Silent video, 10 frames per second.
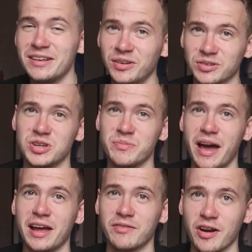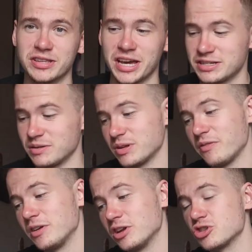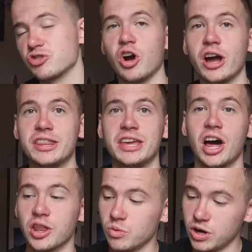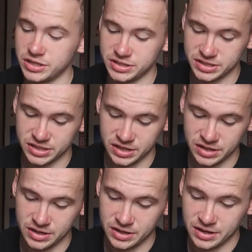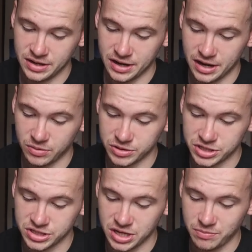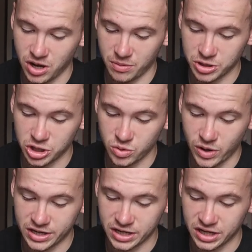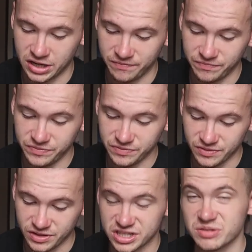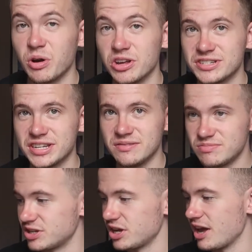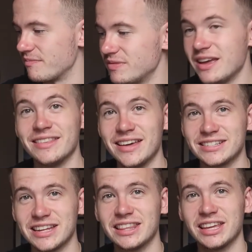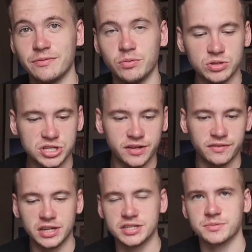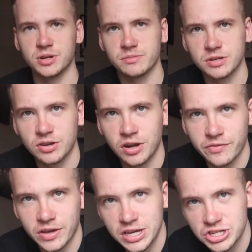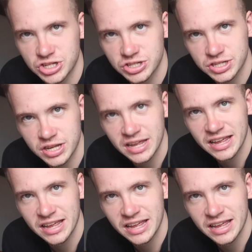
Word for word: not too bad. Very tasty. I'm definitely going to try the other ones, uh, which is the barbecue and the spicy. So yeah, that's it. Thank you for watching. Leave you like, subscribe, turn on notifications,